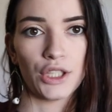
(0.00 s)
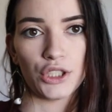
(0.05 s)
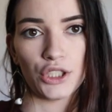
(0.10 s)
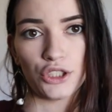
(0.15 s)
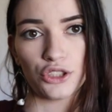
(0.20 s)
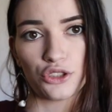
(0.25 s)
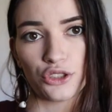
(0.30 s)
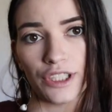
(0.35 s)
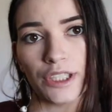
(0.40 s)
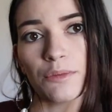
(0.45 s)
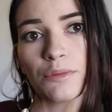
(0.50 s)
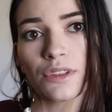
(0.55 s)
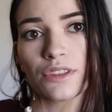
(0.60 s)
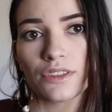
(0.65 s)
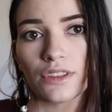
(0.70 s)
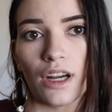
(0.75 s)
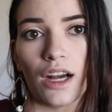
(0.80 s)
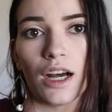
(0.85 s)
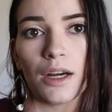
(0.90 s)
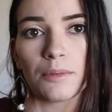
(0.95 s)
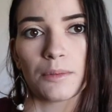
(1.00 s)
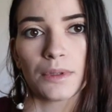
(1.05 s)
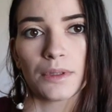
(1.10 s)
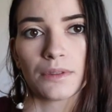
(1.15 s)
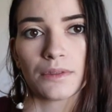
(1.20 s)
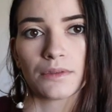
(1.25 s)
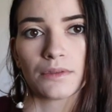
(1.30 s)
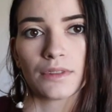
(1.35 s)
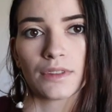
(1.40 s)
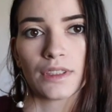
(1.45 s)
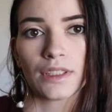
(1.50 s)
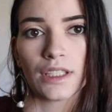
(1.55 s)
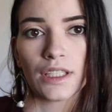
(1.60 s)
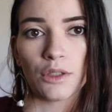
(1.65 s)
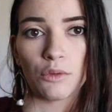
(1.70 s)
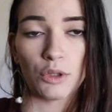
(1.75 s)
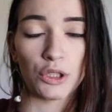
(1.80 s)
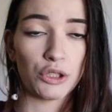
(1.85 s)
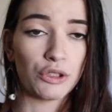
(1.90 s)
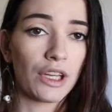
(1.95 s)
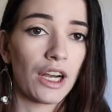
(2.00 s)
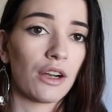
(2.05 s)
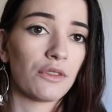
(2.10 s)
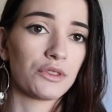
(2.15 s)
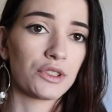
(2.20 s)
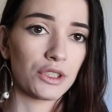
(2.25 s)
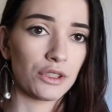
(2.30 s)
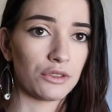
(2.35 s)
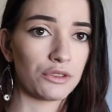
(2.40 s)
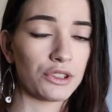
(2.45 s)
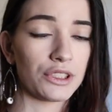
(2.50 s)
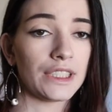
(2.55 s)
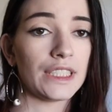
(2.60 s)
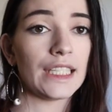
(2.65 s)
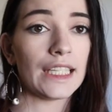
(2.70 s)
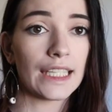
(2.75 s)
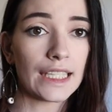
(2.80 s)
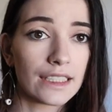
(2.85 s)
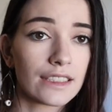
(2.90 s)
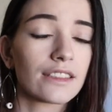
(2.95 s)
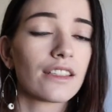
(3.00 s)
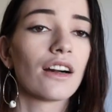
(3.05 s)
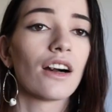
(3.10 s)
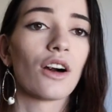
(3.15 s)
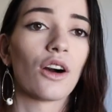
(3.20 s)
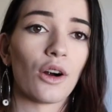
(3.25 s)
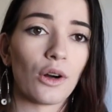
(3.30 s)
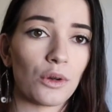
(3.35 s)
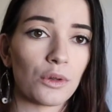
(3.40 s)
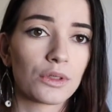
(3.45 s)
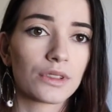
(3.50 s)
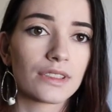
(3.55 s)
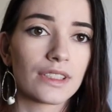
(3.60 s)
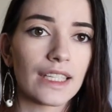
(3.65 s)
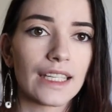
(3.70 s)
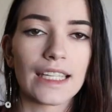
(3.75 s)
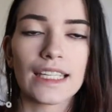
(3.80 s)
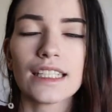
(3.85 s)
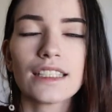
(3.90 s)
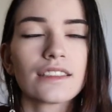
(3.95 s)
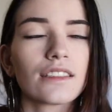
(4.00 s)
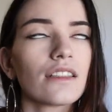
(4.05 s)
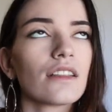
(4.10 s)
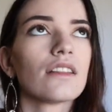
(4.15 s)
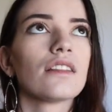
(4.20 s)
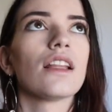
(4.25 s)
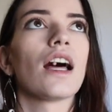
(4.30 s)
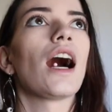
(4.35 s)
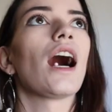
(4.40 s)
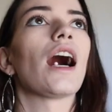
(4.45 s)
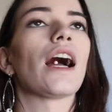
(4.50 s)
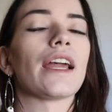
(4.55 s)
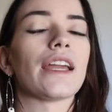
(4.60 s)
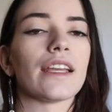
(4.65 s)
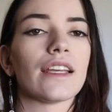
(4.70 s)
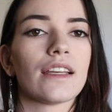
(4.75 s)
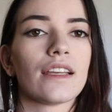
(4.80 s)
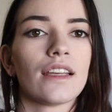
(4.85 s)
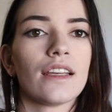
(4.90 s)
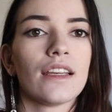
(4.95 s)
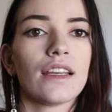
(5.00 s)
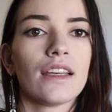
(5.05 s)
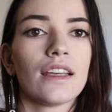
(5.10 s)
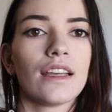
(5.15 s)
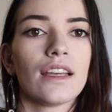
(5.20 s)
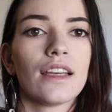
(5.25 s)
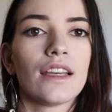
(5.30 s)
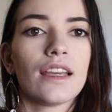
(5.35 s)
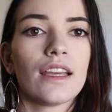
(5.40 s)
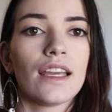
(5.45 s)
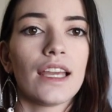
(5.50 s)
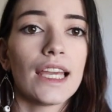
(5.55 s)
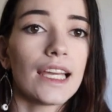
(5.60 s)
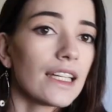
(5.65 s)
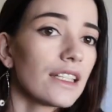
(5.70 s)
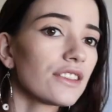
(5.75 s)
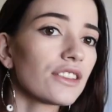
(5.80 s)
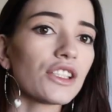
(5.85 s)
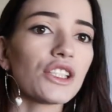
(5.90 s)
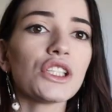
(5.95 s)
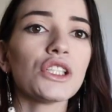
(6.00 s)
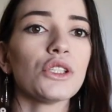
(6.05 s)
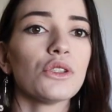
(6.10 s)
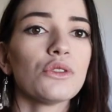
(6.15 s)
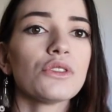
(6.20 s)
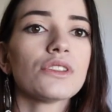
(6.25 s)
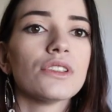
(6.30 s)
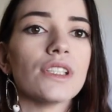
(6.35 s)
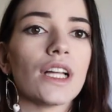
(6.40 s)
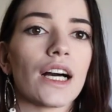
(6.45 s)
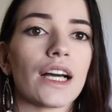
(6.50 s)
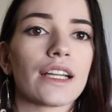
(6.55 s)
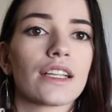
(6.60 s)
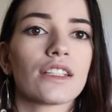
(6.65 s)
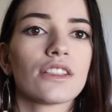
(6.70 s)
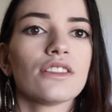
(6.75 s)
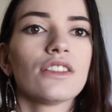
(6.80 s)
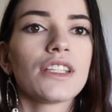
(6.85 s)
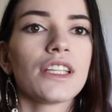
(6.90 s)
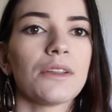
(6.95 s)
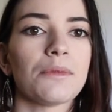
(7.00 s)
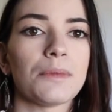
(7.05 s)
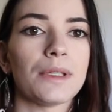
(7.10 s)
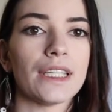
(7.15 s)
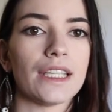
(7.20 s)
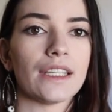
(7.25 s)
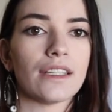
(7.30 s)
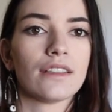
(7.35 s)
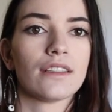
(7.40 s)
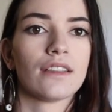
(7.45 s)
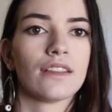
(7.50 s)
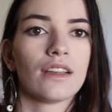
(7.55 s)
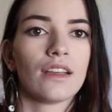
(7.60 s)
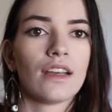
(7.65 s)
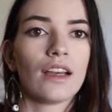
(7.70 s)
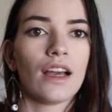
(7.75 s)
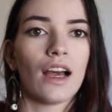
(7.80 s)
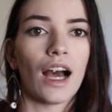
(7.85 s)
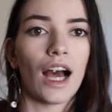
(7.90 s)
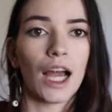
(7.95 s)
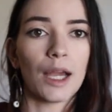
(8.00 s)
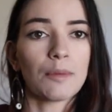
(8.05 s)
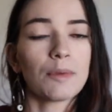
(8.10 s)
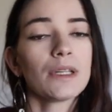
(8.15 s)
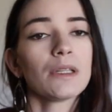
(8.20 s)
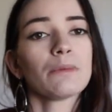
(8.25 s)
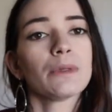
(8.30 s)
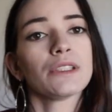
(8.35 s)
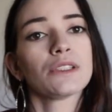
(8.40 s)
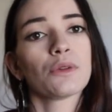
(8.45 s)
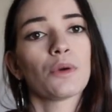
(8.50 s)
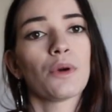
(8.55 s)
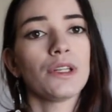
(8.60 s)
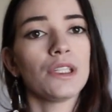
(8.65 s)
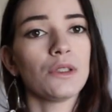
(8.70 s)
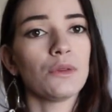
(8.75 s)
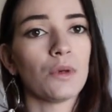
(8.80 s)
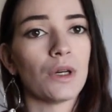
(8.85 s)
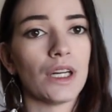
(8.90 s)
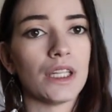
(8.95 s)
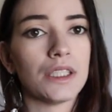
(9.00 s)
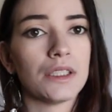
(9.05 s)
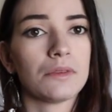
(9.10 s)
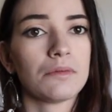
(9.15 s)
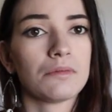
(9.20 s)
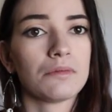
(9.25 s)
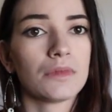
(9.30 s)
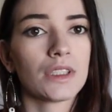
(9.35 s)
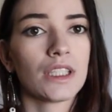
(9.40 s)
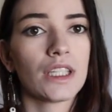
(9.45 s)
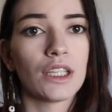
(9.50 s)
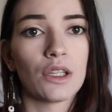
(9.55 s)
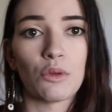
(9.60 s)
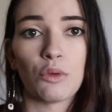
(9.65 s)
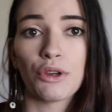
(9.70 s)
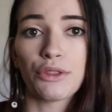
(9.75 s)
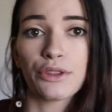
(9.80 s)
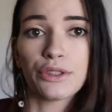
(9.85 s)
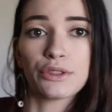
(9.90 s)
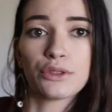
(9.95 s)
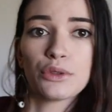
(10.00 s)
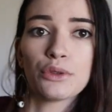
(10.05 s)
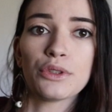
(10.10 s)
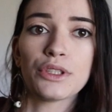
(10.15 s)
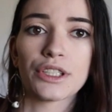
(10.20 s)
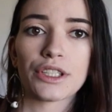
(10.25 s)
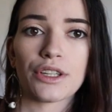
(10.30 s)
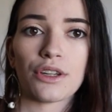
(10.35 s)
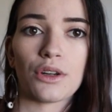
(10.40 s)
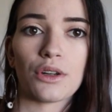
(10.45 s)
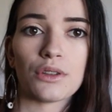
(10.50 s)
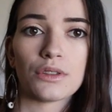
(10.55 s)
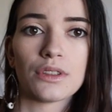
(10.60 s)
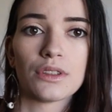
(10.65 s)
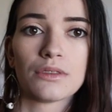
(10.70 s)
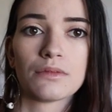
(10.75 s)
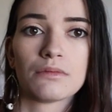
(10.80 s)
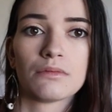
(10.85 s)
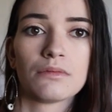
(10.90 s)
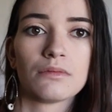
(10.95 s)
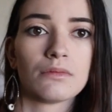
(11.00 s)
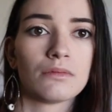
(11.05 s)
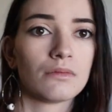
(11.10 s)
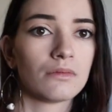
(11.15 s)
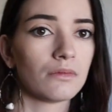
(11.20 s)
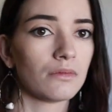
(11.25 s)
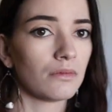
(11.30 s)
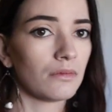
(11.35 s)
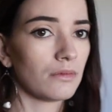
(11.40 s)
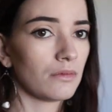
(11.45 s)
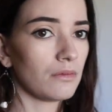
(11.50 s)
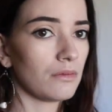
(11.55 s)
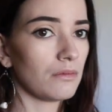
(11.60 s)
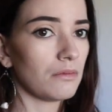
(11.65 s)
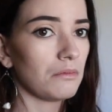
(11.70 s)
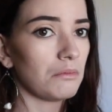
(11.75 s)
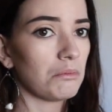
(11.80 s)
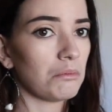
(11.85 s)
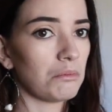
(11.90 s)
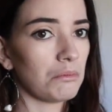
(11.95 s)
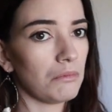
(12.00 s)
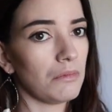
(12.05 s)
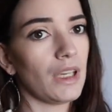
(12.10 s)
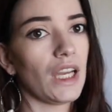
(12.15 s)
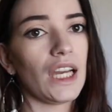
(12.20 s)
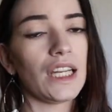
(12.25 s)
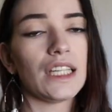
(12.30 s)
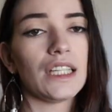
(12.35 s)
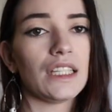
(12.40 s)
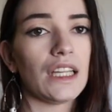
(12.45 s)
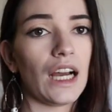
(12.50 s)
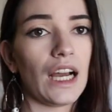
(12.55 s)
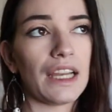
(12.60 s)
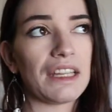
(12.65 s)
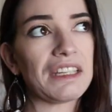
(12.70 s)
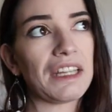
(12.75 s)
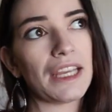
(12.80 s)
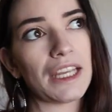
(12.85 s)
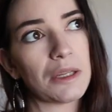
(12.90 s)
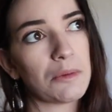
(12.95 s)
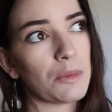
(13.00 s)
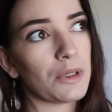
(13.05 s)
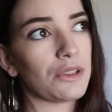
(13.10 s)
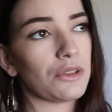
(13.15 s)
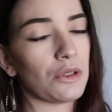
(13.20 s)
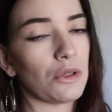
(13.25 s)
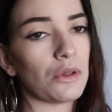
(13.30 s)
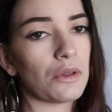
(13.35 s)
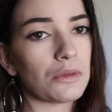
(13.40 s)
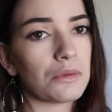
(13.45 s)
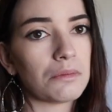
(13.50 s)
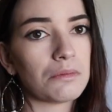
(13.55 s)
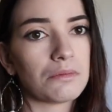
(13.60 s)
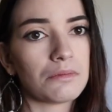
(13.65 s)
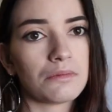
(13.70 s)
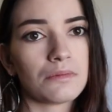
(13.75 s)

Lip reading: Your dreams stop when you have children is a hoax. It is a lie. It is a huge lie. Because look at me. I'm going to be 21 with a 2-year-old and a 8-month-old.